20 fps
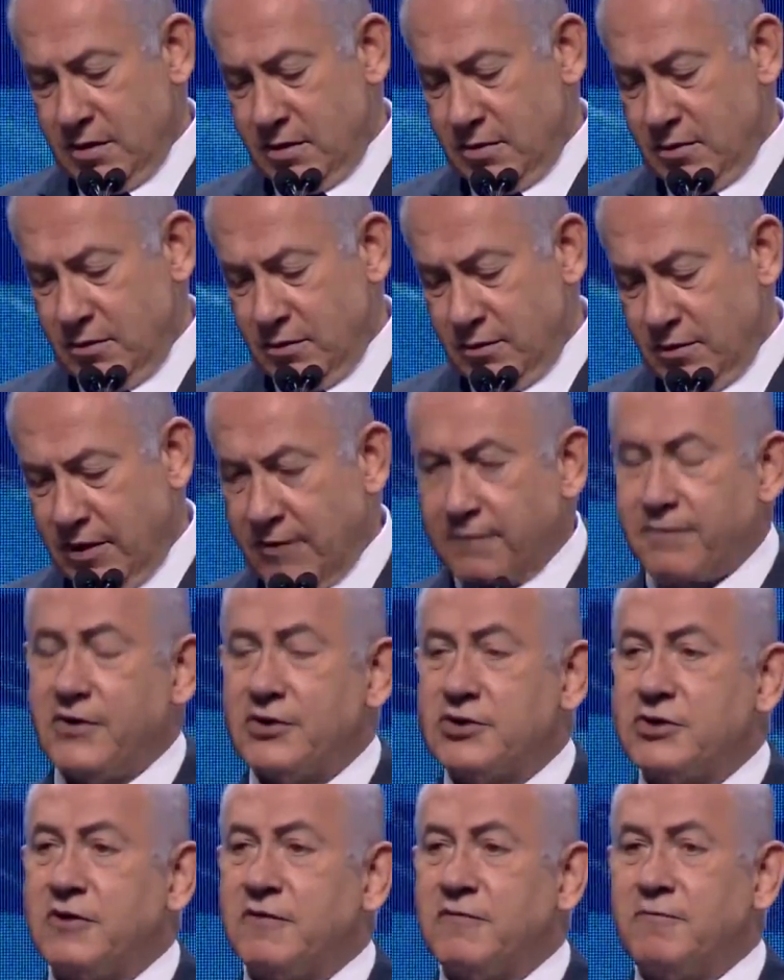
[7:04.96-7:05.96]
to a
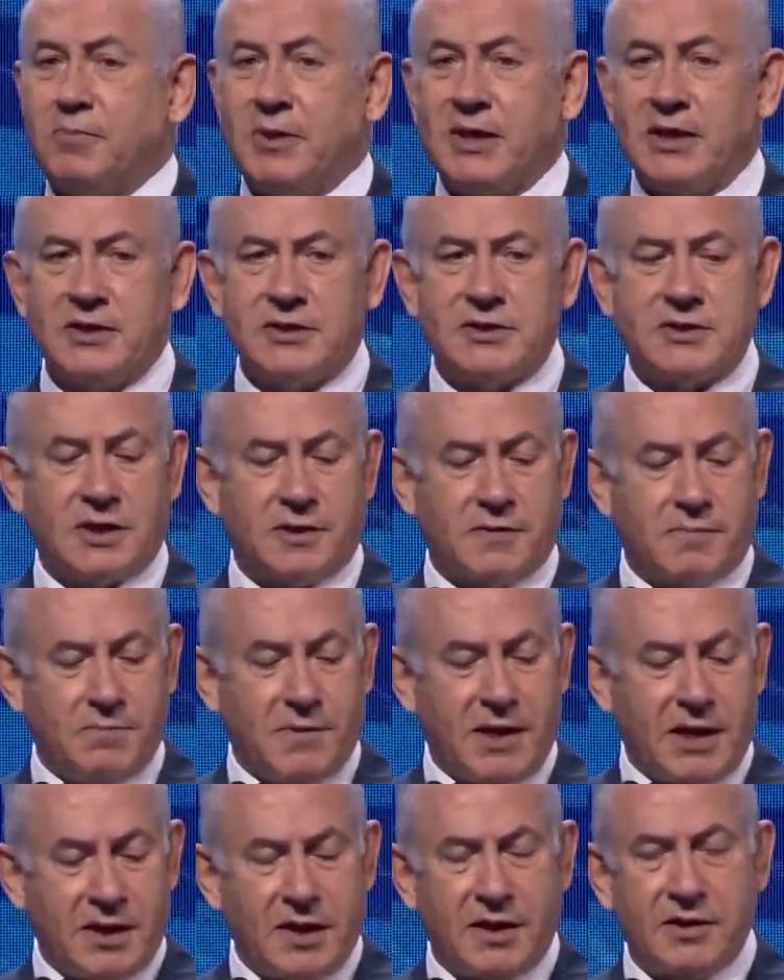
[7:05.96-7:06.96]
vision of peace that
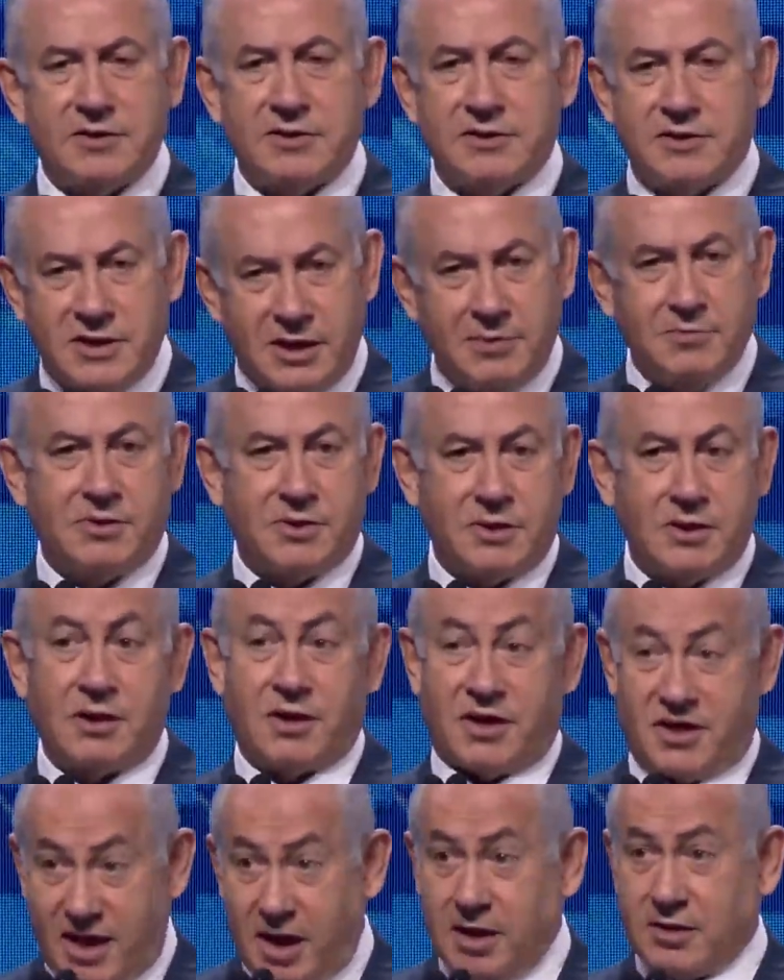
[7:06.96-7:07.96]
many seem to
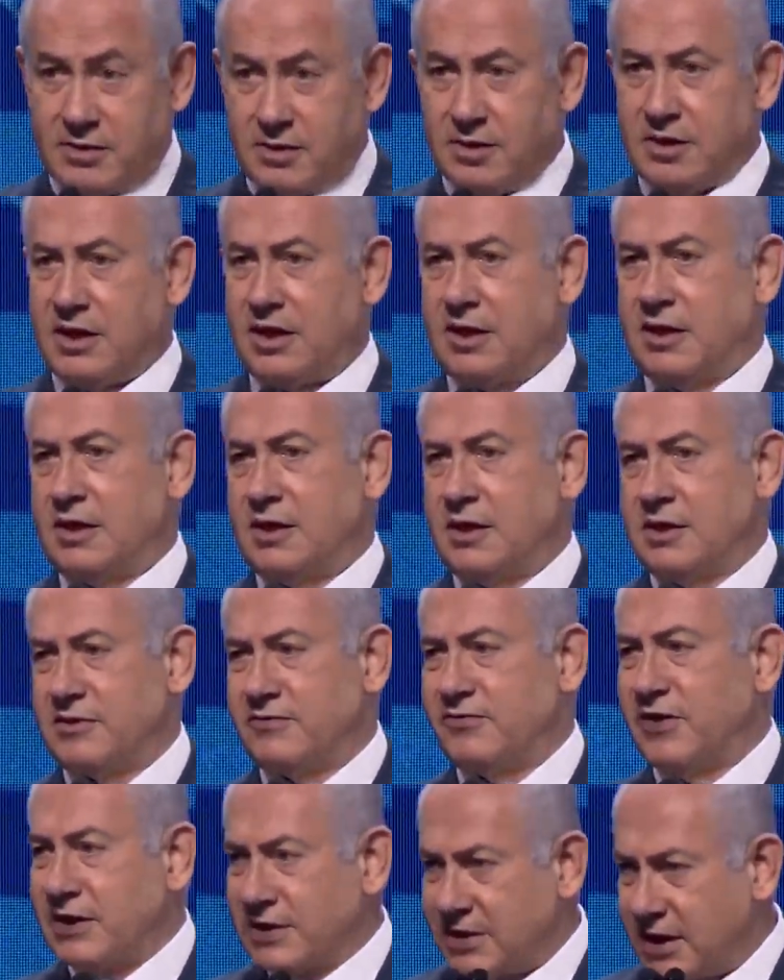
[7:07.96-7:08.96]
think today is
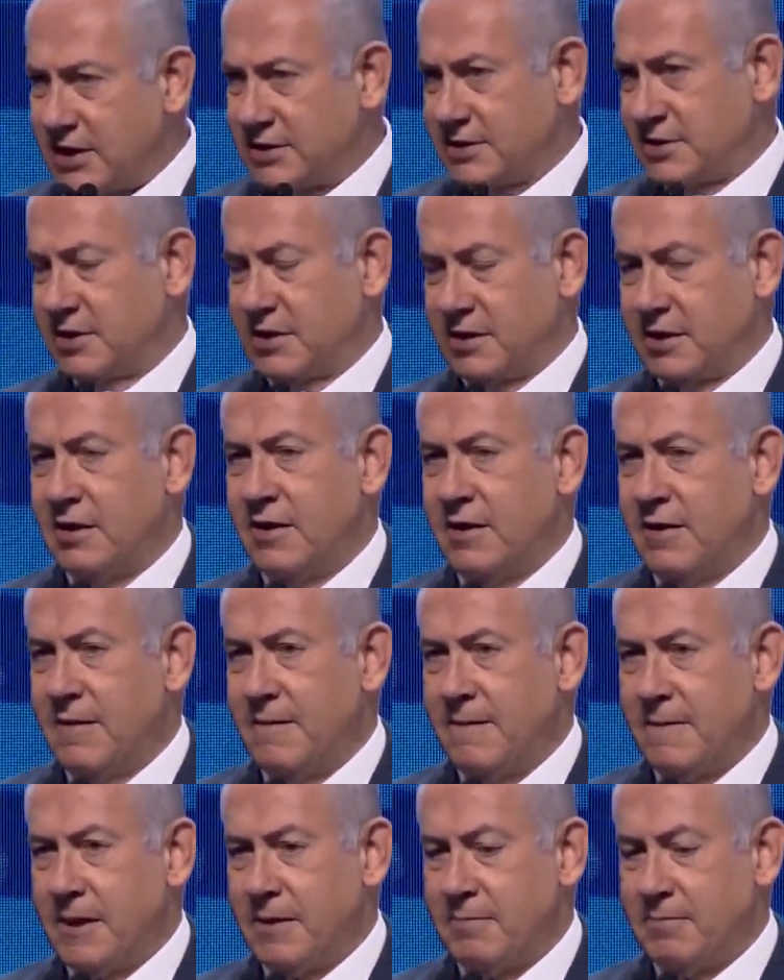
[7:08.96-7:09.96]
fantastic,
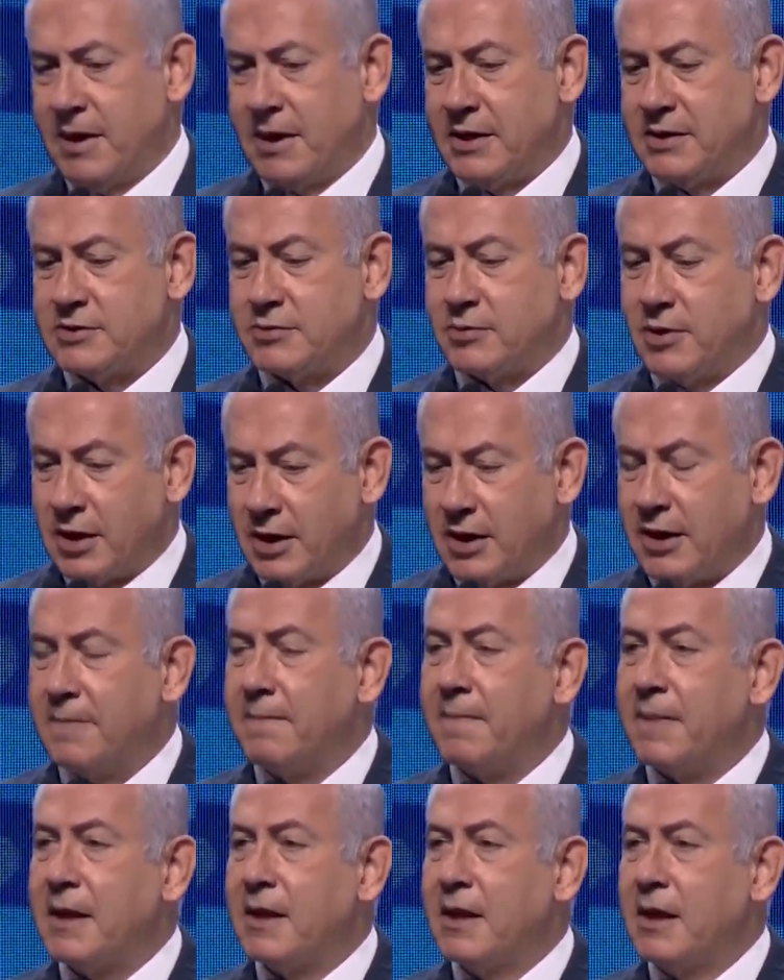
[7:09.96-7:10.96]
but it's really
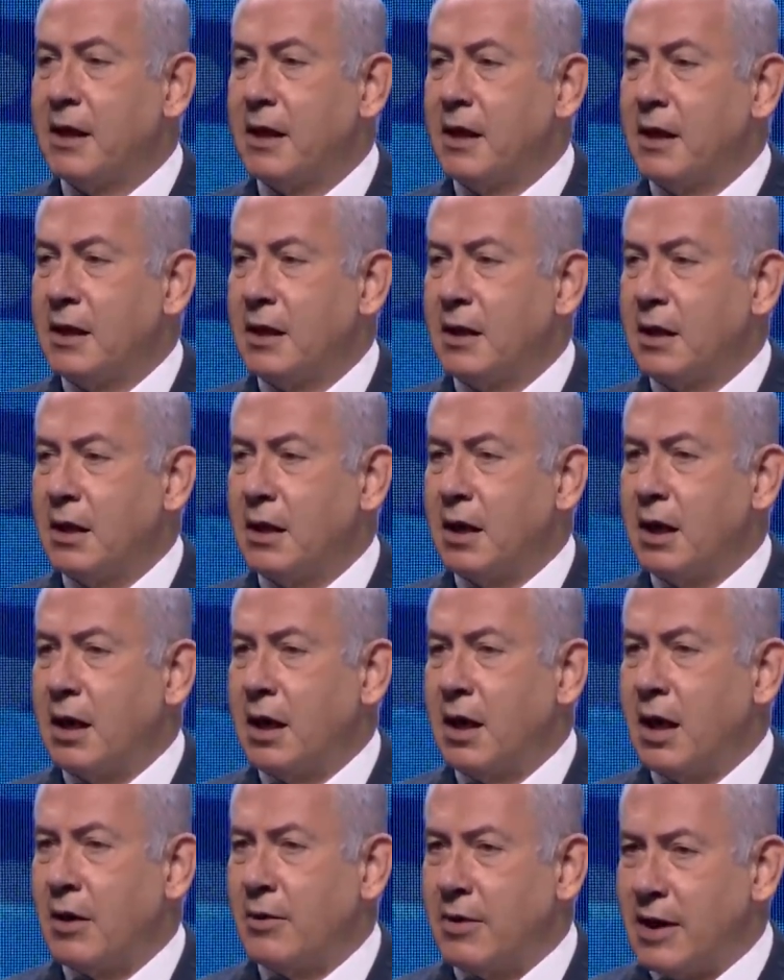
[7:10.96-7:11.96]

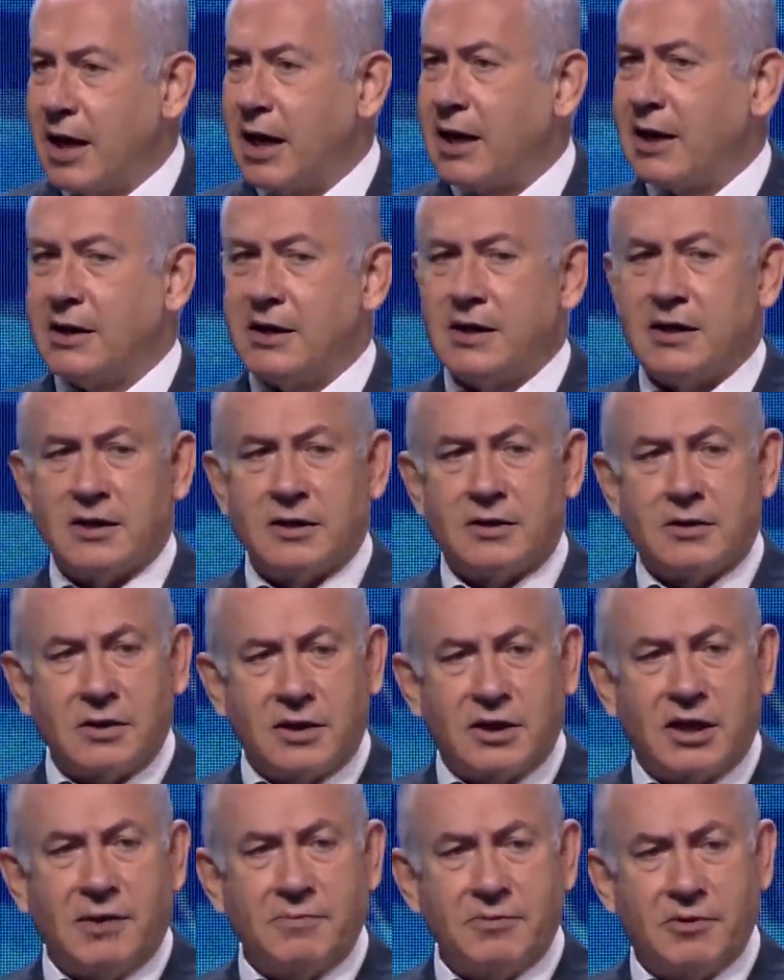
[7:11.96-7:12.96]
a reality that
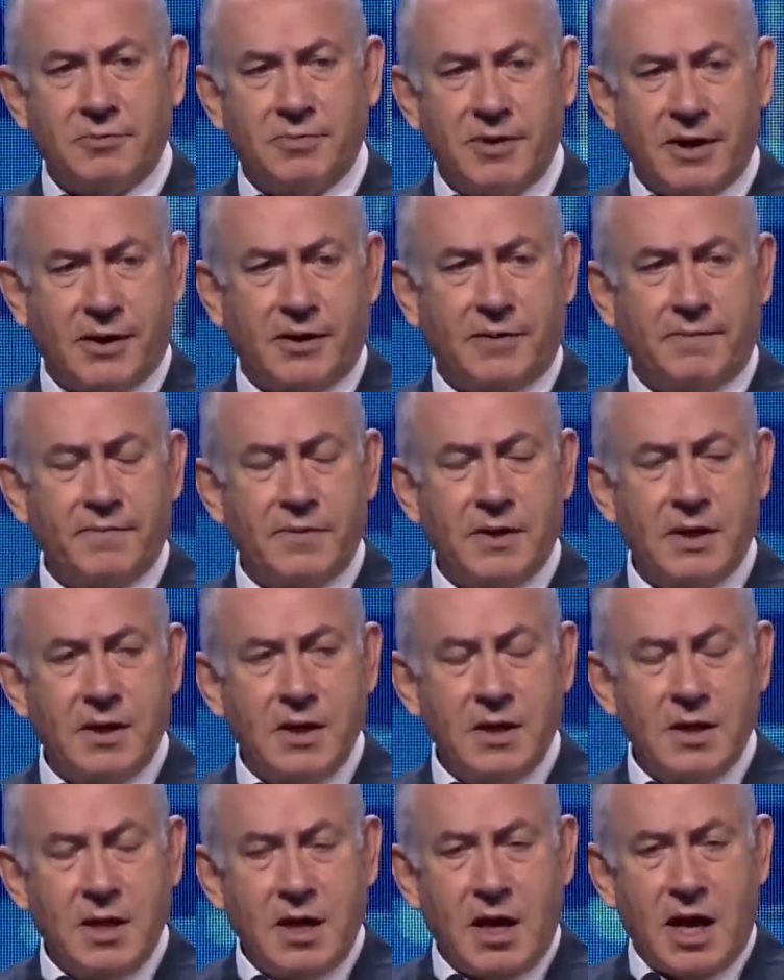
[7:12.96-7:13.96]
could come to bear.
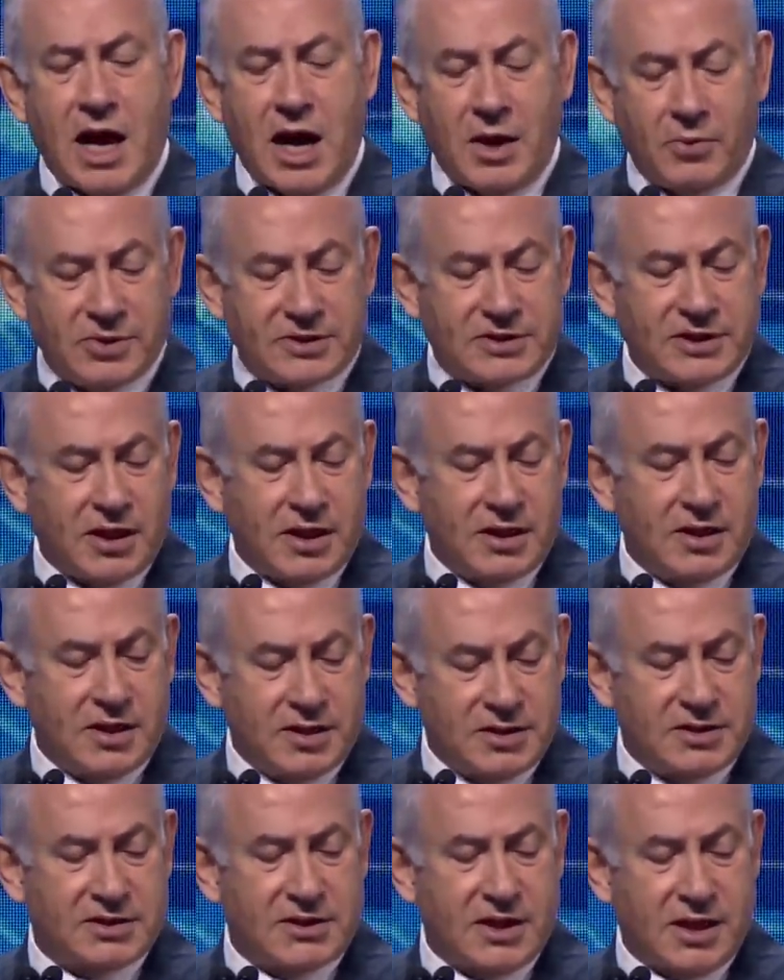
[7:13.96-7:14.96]
I will say
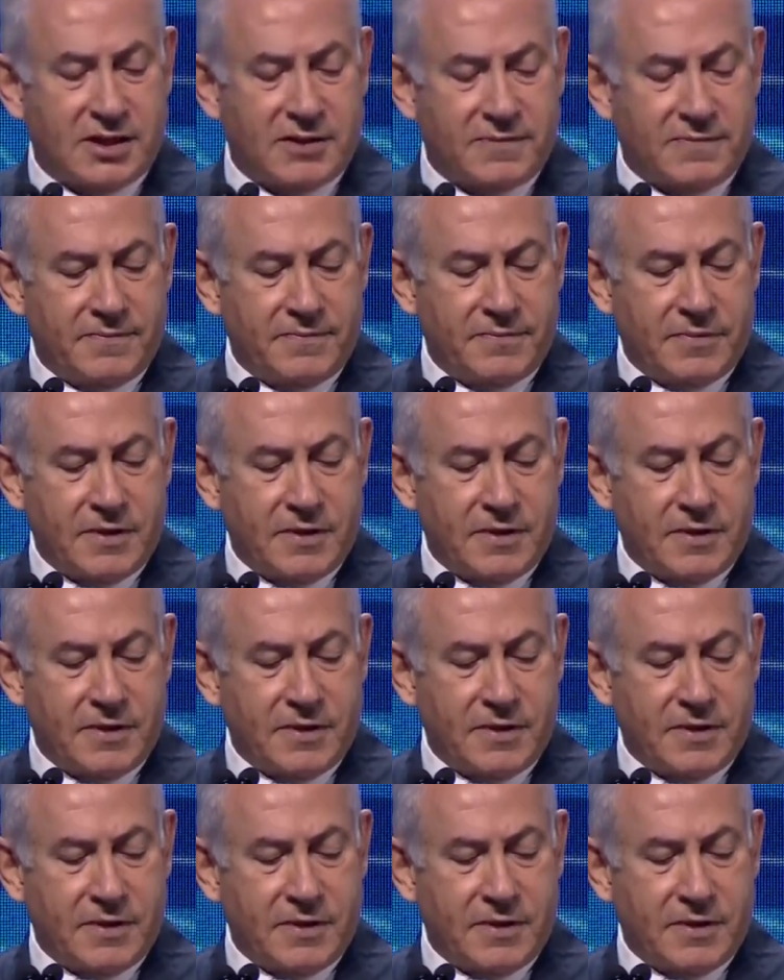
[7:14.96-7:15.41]
this, that